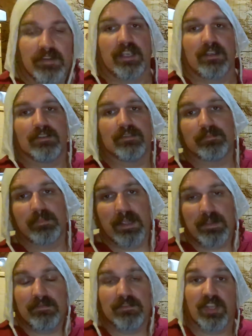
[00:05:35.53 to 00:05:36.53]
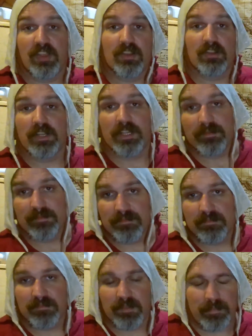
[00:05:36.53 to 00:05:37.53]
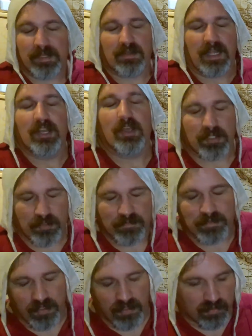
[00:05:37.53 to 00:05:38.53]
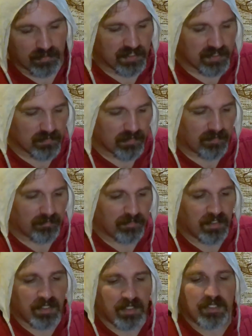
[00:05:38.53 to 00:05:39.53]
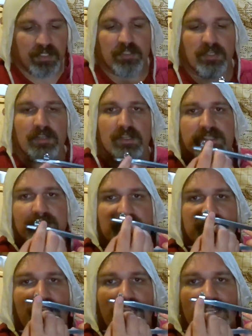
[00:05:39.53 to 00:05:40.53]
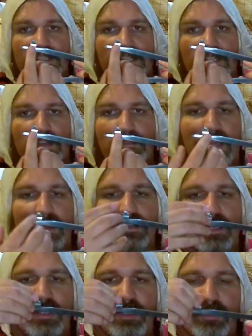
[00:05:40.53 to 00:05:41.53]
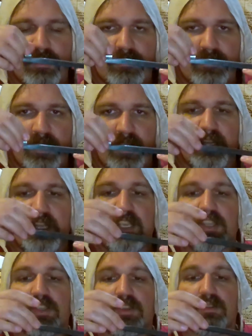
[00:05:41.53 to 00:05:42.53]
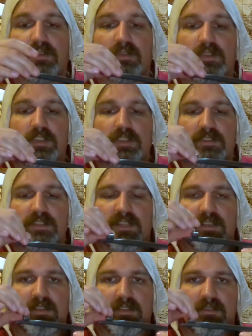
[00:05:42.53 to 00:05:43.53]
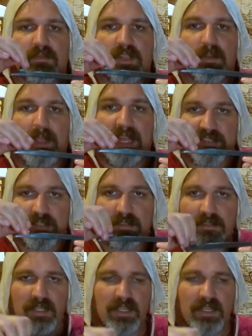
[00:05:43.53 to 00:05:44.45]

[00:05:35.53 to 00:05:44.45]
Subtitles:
angle, maybe even a 30. I mean, I know I can do it for a 30 as well. You'll notice this has a little mount on here that'll let you use it with a pencil.